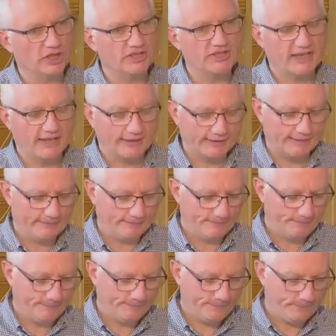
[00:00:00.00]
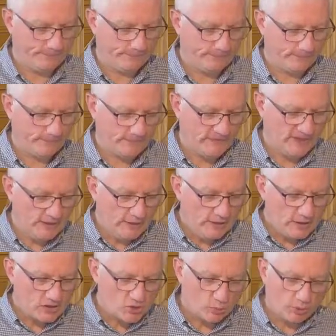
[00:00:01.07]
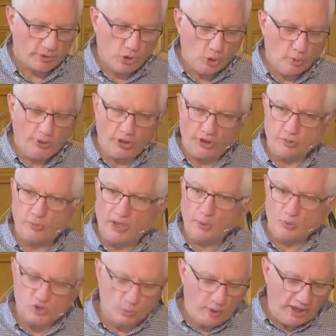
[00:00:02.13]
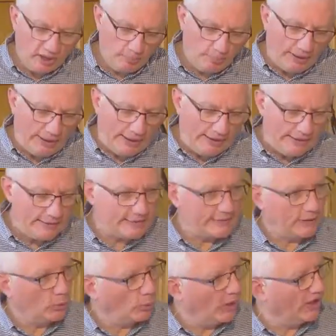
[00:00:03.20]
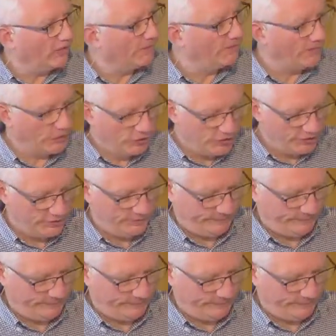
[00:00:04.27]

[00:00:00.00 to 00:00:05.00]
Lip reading: attack. So what do we know about it? Well, it was well planned and well funded.